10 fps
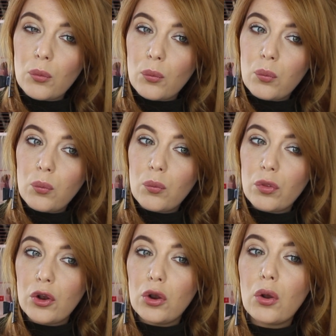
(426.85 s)

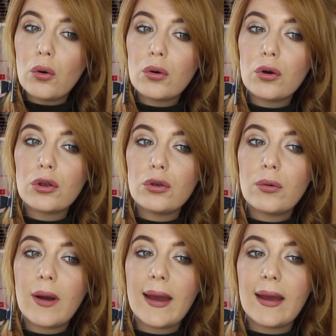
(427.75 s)
longer
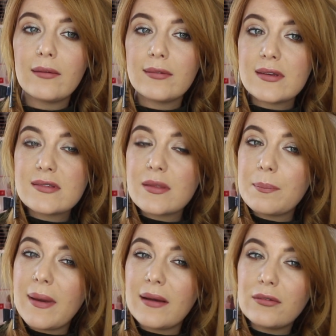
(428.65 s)
your hair is, the
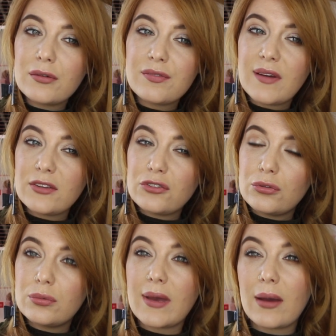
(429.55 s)
better effect
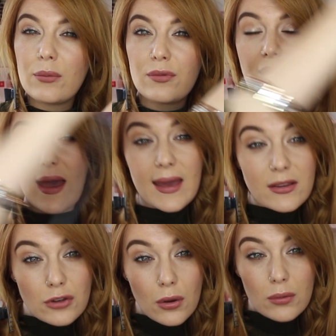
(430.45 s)
you'll get with
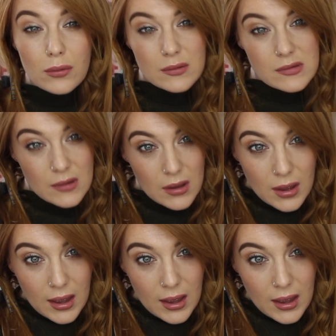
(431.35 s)
hair tongs.